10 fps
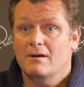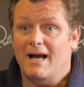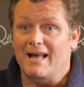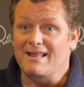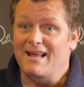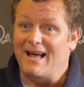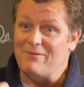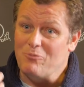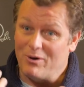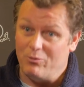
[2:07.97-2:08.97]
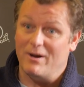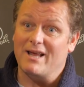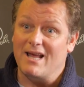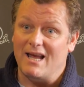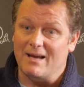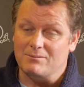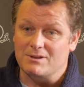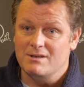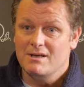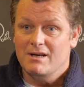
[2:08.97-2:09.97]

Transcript: and with winning games,